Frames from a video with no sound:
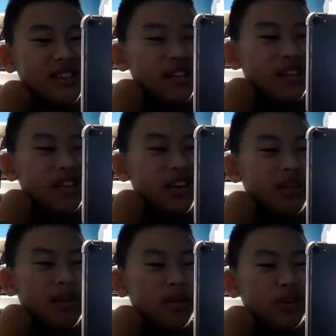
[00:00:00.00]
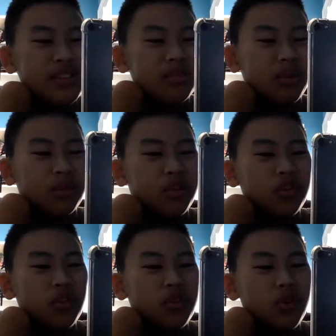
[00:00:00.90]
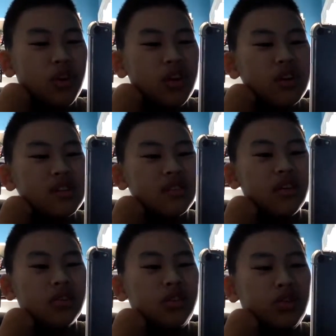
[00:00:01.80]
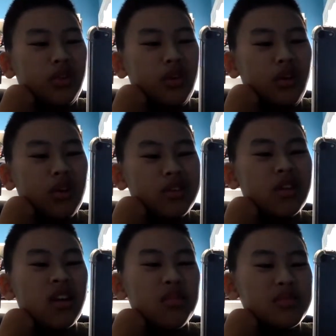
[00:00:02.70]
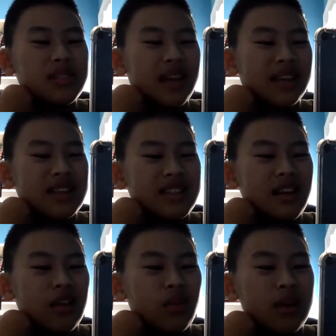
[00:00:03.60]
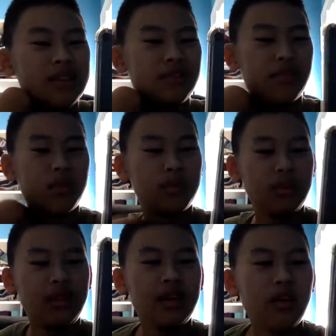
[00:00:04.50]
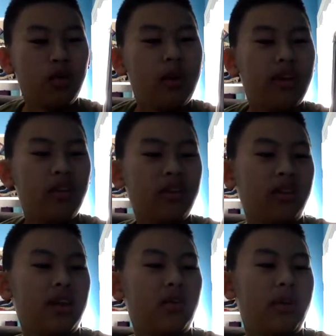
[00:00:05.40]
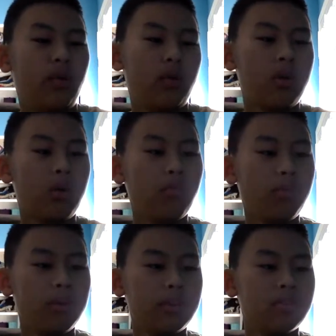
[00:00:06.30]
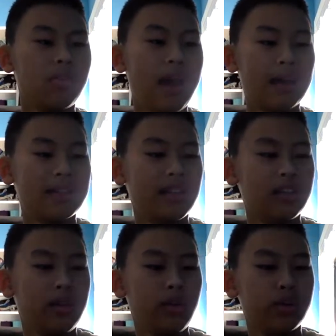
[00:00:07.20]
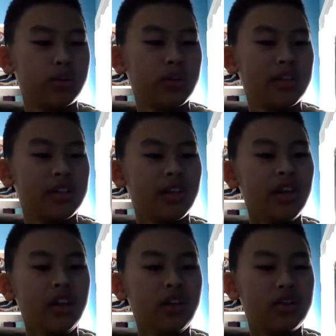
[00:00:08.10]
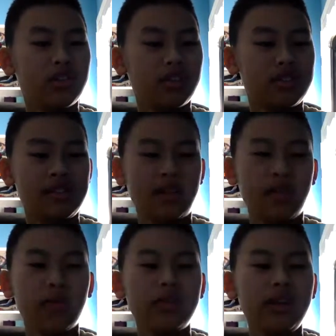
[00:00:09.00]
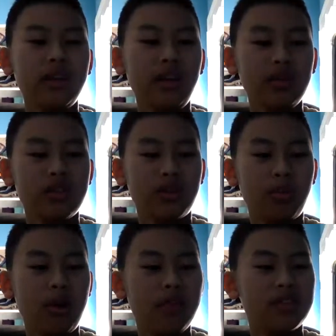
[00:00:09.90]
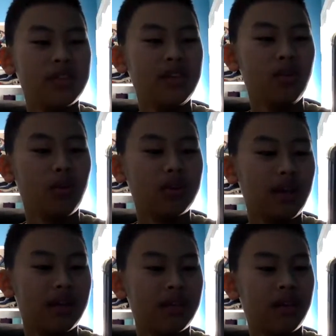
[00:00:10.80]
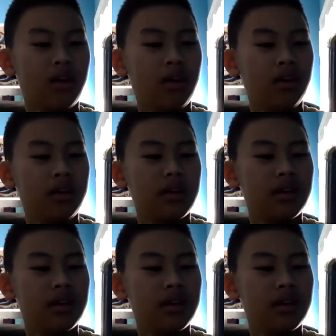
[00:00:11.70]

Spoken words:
it could not be reasonable to do so due to circumstances arising from legal, regulatory, or governmental action to address user security, user privacy, or technical